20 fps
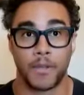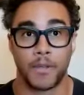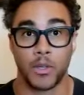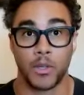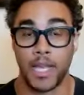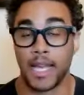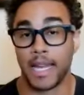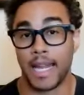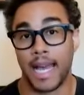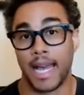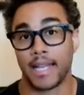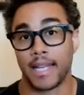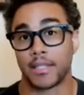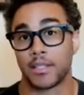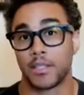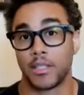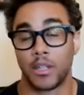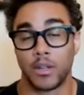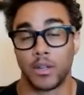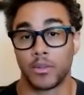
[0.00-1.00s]
So he had
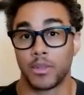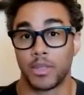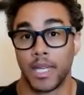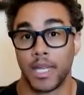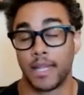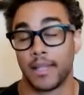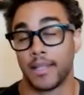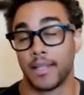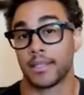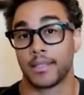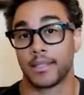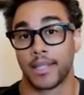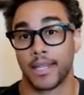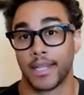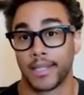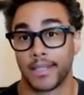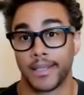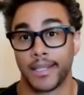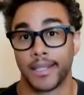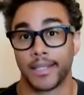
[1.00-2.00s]
asked, hey, listen,
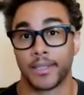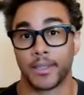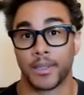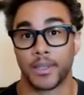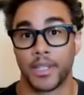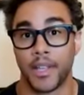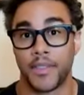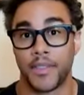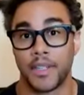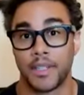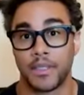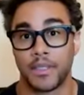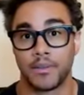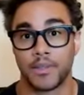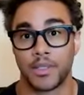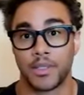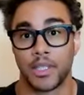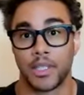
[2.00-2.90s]
like you're not doing nothing,